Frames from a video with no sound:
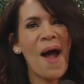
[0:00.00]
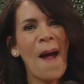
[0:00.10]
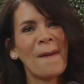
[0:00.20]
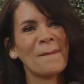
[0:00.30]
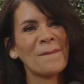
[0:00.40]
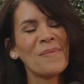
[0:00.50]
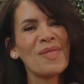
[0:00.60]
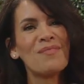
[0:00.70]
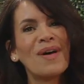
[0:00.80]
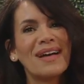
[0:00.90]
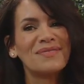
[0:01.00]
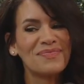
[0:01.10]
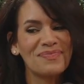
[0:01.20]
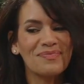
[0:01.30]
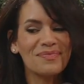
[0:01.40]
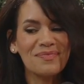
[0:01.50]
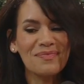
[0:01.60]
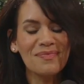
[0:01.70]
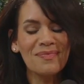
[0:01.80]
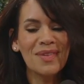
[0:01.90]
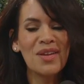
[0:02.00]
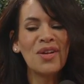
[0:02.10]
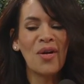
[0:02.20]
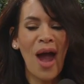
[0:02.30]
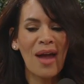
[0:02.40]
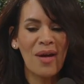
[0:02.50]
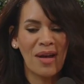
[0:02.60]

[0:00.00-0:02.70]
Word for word: um, but you know, I,